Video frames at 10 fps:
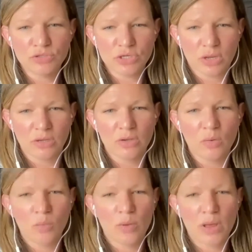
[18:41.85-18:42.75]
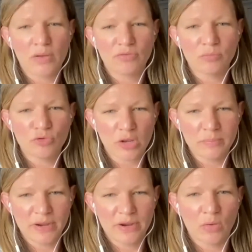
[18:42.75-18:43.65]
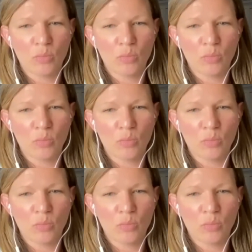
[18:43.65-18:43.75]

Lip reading: Shawn, from Ron Barra.